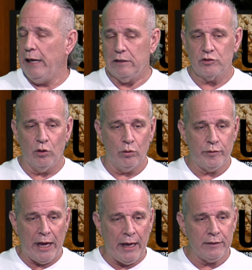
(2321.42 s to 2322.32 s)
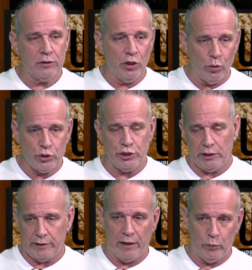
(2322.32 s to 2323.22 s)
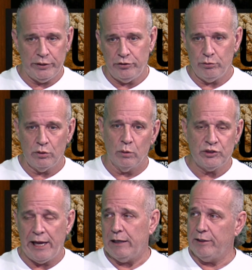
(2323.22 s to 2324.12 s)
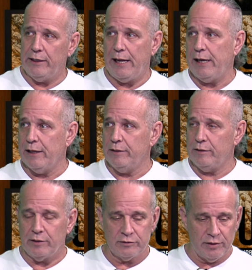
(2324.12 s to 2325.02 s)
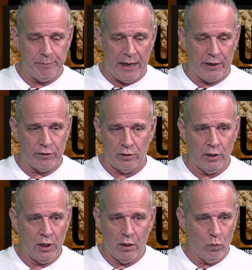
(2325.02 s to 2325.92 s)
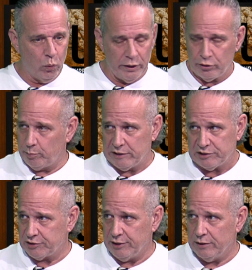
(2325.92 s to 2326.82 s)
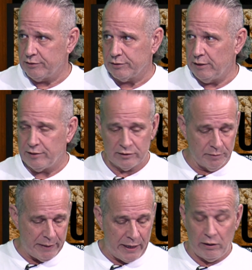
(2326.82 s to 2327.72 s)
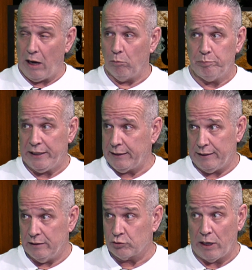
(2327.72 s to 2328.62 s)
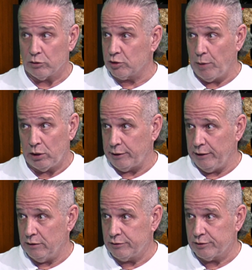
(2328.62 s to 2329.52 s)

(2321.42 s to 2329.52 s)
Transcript: And so that coaching that we do goes hand in hand. It doesn't matter what your business is. It doesn't matter how big it is or how small it is.